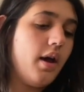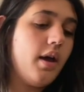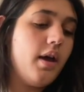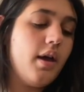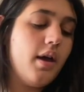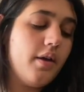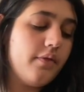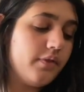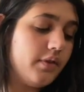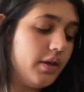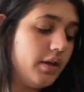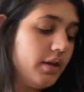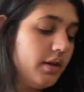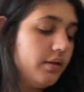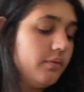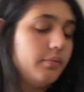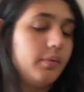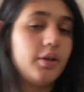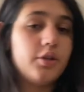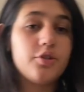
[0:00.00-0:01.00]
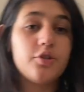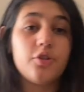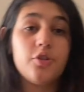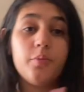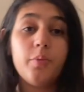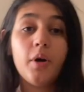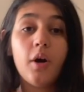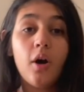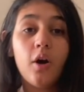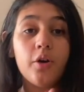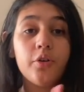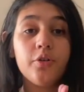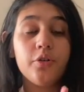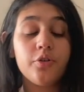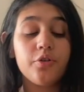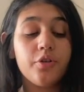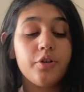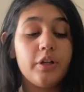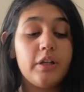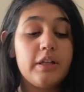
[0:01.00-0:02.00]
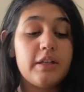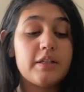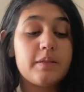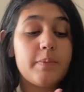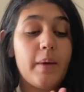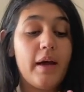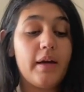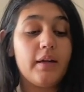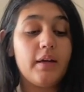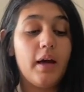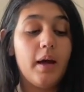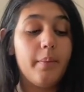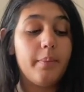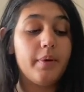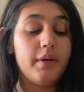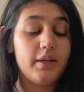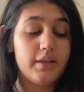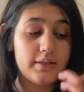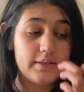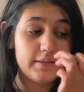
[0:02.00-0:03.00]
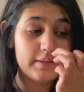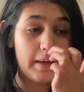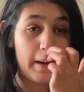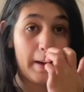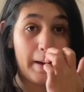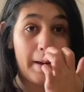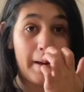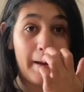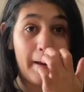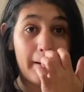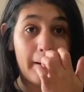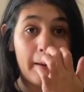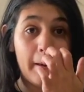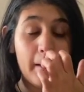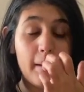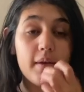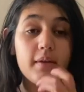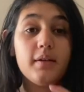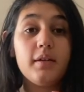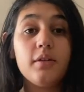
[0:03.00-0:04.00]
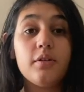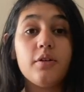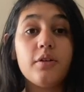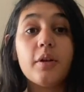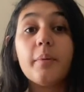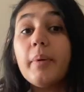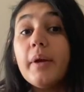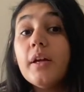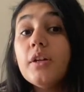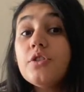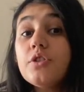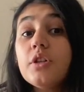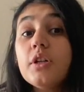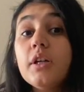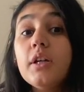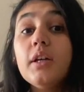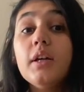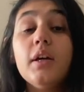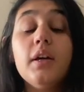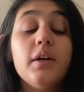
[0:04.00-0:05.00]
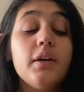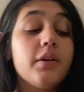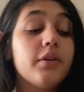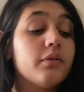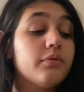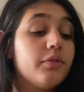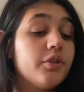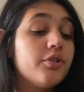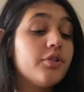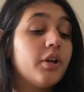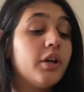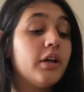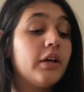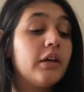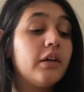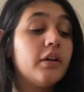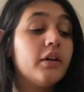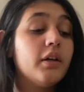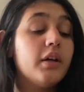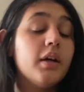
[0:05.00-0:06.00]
And then make sure you put all your ingredients back up inside either the pantry or the refrigerator.